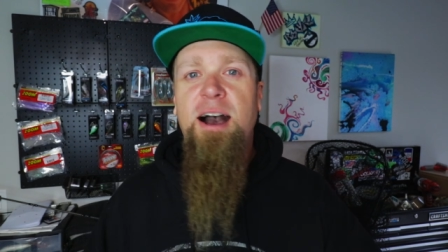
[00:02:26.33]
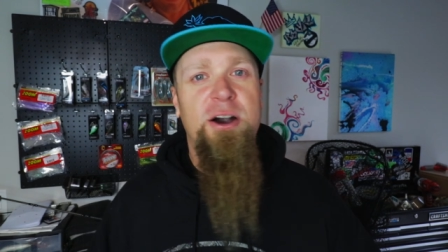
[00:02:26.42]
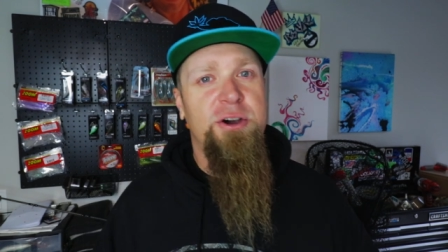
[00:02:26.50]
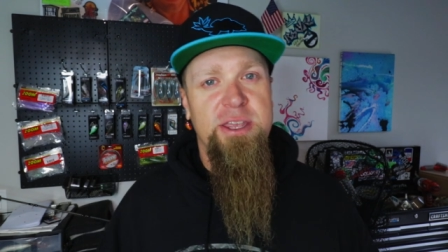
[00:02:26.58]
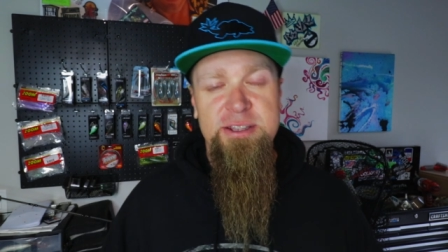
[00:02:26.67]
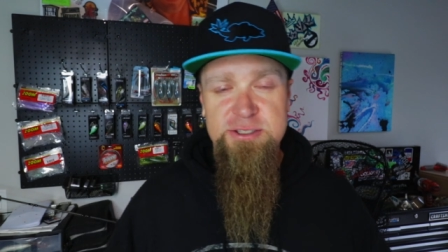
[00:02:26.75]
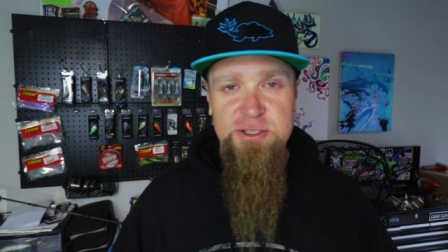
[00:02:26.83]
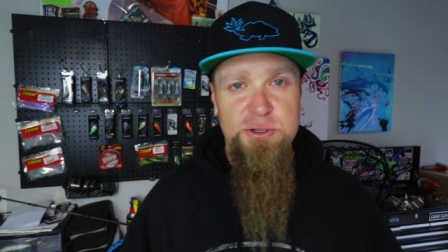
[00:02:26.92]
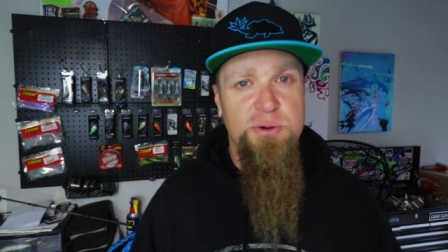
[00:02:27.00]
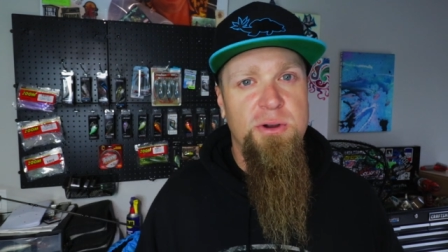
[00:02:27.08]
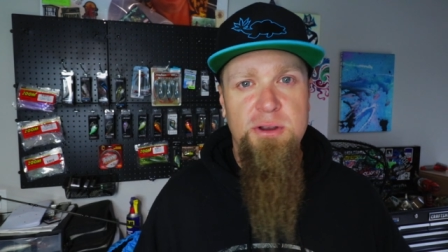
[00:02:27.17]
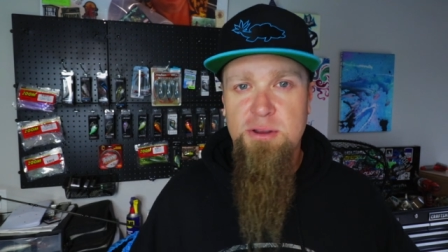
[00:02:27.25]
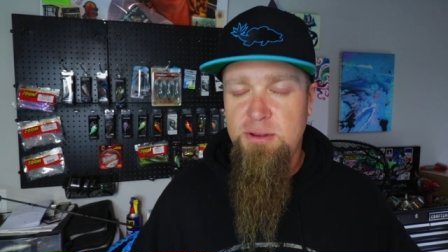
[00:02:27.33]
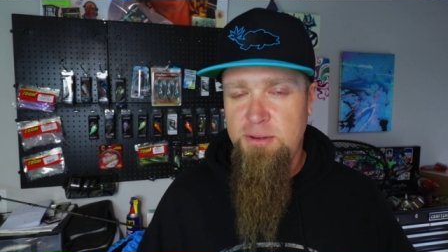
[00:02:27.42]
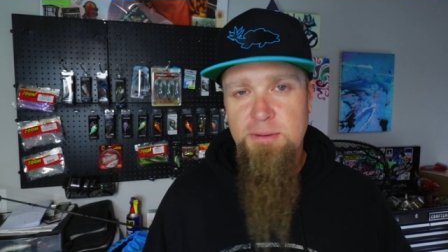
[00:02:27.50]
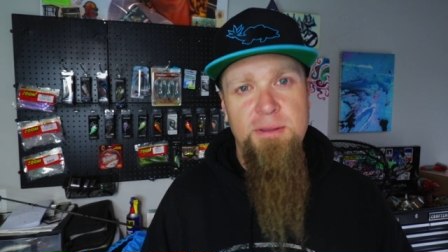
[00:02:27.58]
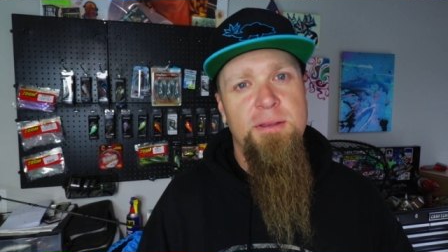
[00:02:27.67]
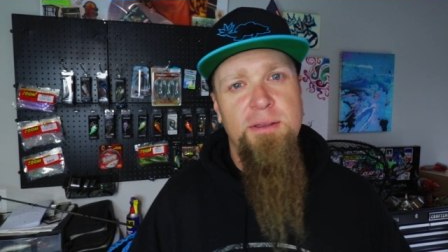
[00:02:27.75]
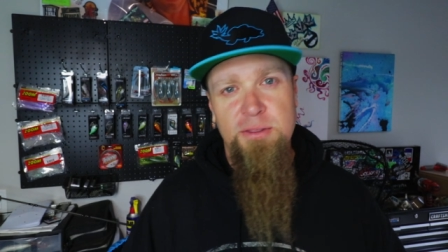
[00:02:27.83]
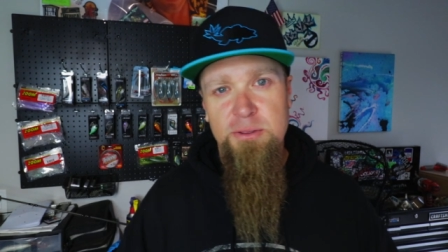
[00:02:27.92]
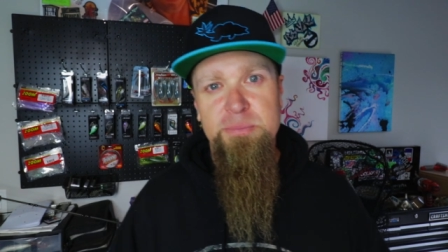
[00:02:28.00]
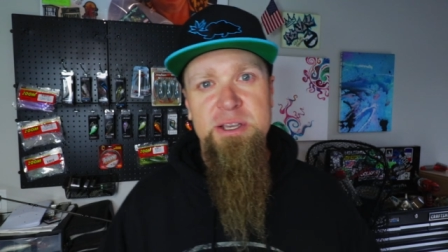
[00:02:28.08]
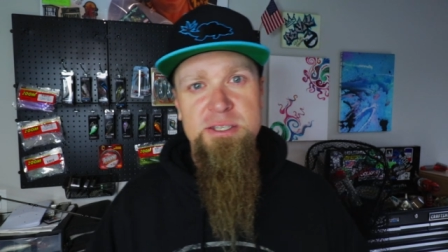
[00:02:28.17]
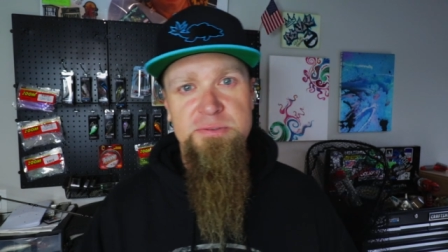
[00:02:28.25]
I hook into
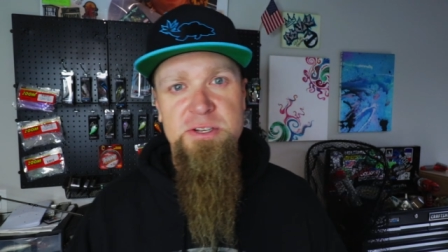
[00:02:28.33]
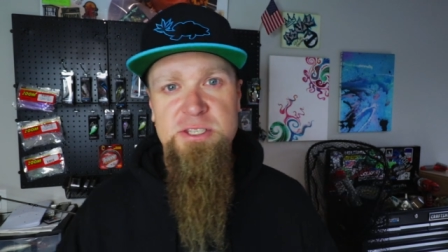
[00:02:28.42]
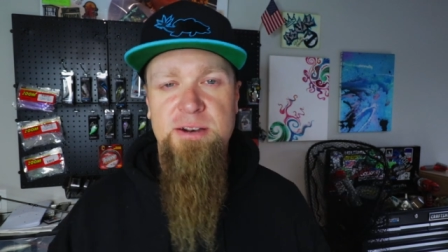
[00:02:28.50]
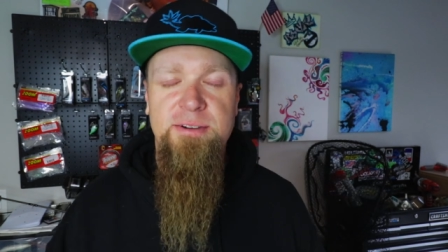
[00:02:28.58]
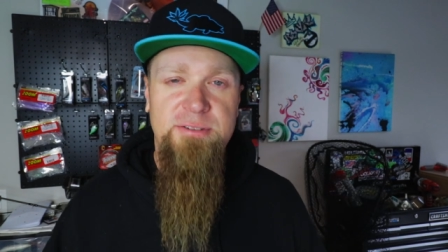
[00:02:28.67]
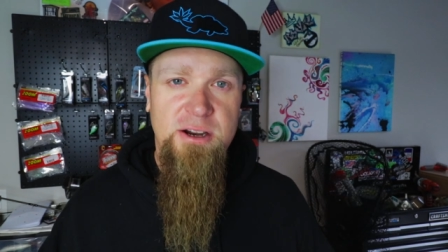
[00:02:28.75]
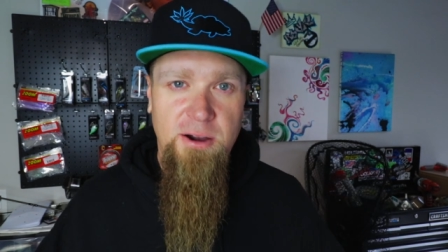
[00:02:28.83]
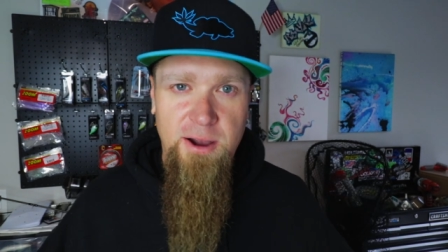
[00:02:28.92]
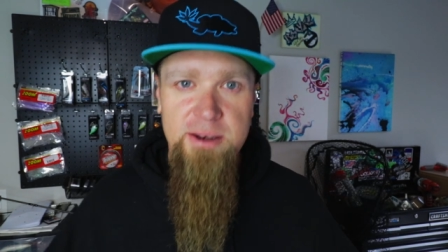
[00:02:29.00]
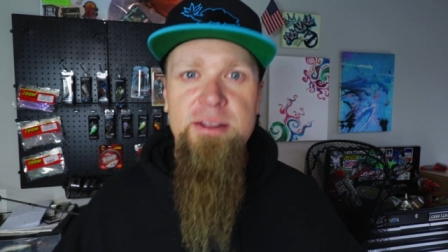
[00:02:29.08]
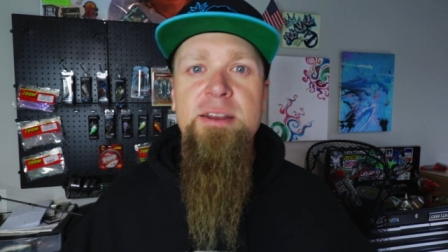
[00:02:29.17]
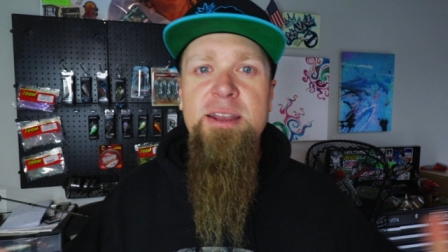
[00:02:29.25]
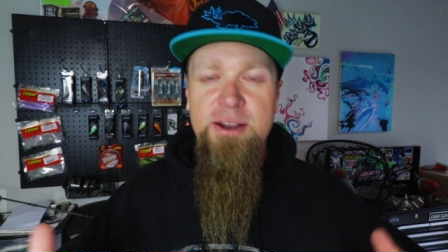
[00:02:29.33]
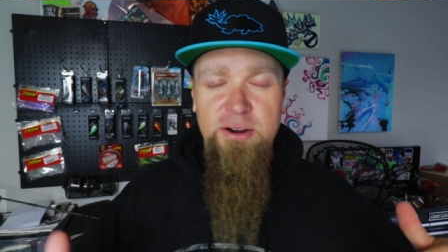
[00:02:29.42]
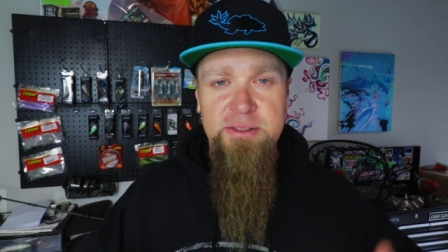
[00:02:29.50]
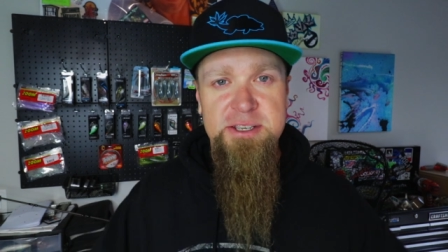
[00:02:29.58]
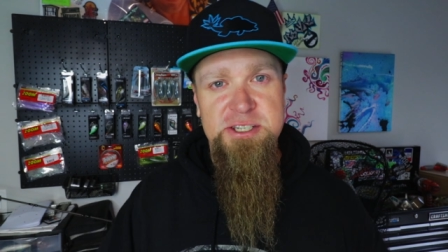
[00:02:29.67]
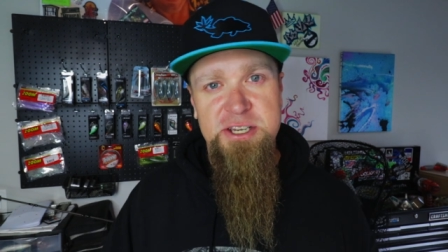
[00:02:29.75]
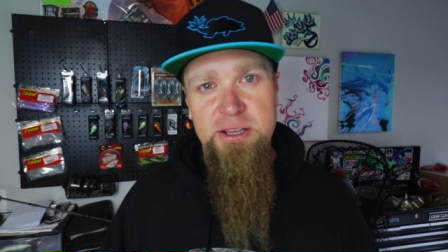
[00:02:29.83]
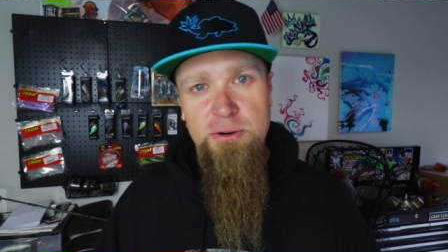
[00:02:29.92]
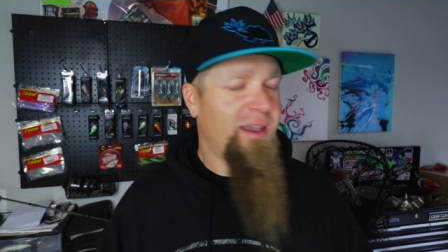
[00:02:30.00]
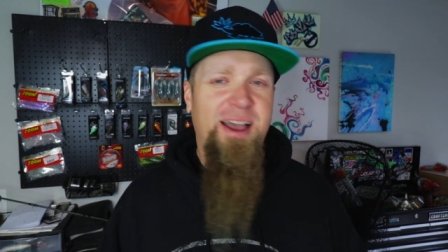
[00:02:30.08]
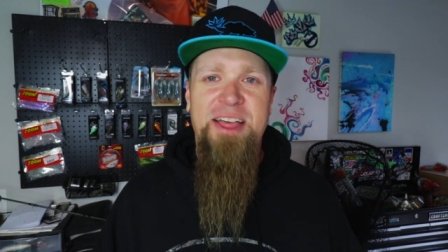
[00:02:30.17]
the biggest fish that I've ever caught here on this channel.